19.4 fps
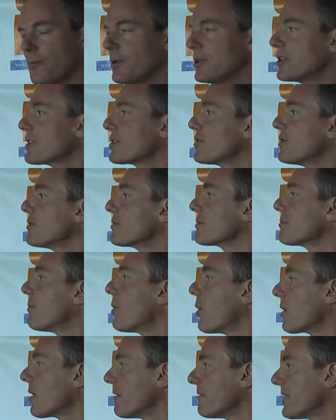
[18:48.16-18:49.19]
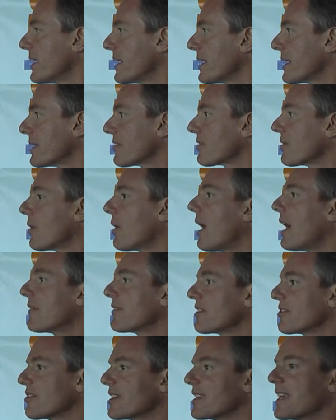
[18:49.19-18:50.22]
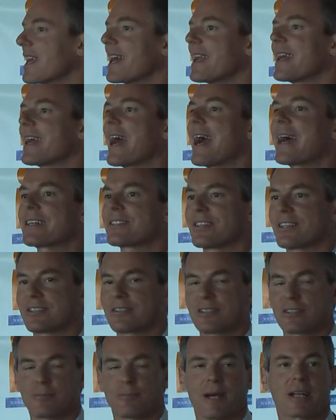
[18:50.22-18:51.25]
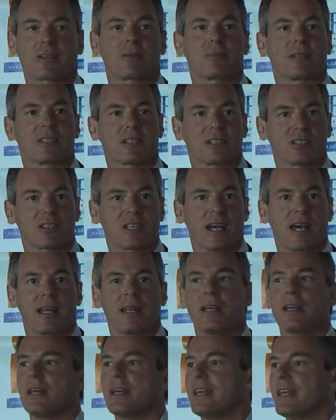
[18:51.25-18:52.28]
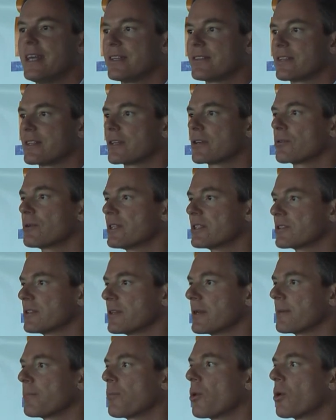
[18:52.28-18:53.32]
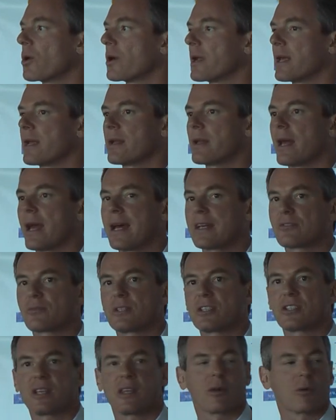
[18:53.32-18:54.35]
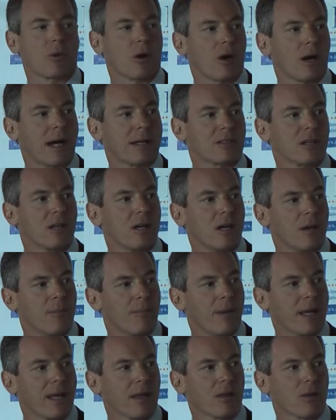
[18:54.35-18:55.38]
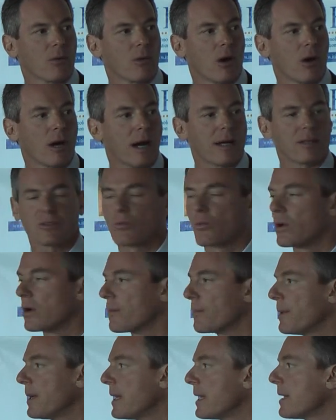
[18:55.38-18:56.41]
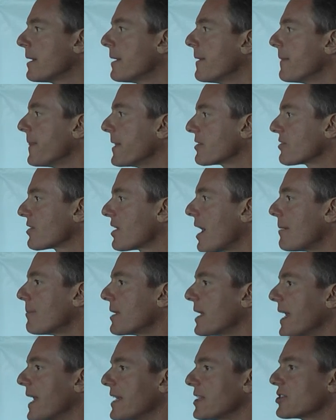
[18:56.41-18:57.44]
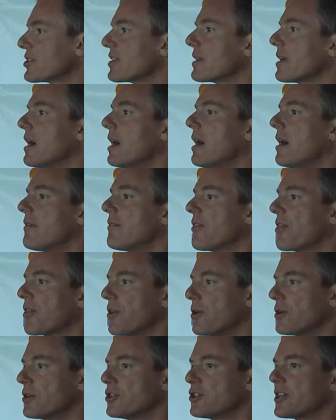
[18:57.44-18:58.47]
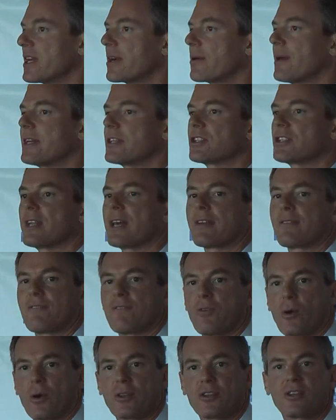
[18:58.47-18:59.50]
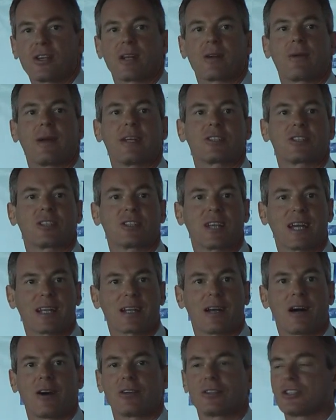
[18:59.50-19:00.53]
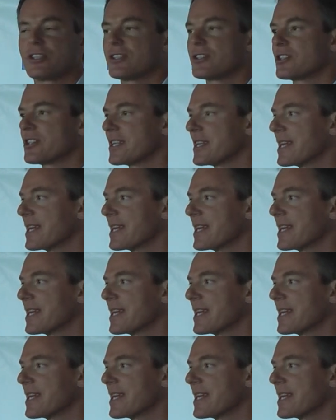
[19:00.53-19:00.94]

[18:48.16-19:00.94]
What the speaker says: we just use more of it. And so obviously getting access to spectrum, as I said, is increasingly important. And as we see the rollouts, many of the rollouts will be this combination of third generation and fourth generation technologies